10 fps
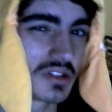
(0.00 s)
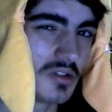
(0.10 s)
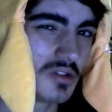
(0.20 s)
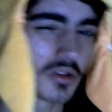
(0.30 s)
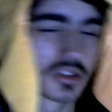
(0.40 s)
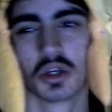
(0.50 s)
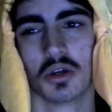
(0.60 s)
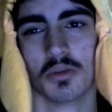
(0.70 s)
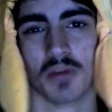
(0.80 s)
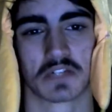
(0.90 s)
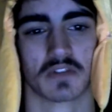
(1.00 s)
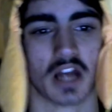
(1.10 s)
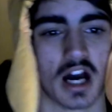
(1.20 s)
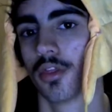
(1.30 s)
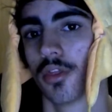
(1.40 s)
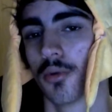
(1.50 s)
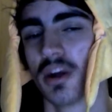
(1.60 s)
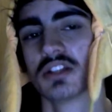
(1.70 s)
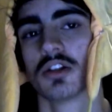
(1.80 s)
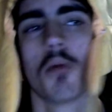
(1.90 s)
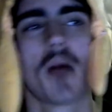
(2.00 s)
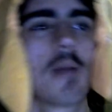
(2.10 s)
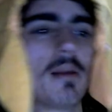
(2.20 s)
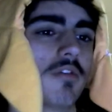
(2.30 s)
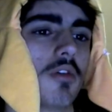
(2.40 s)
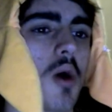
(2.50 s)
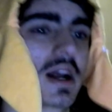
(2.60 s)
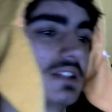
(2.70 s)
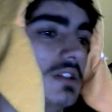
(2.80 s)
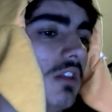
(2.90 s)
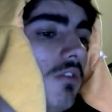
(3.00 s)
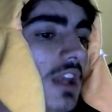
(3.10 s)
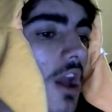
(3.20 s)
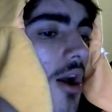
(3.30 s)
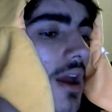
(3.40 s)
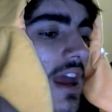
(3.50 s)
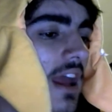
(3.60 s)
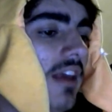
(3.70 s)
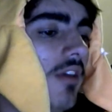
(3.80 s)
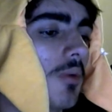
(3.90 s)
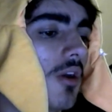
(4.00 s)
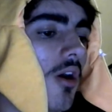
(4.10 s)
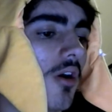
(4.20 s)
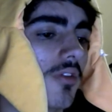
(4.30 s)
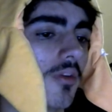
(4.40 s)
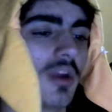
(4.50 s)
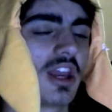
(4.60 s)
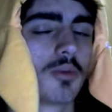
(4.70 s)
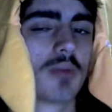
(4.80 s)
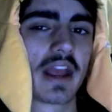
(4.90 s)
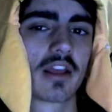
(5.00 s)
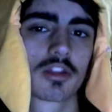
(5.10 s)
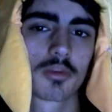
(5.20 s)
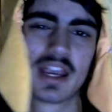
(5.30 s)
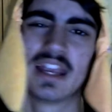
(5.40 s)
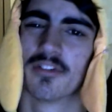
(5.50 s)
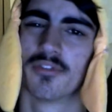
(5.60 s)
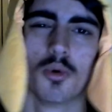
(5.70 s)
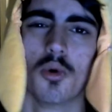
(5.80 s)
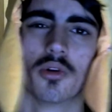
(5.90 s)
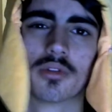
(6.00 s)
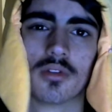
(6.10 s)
not too much of an ask. The reason I'm aiming for likes in this video is because we could make 3 to 4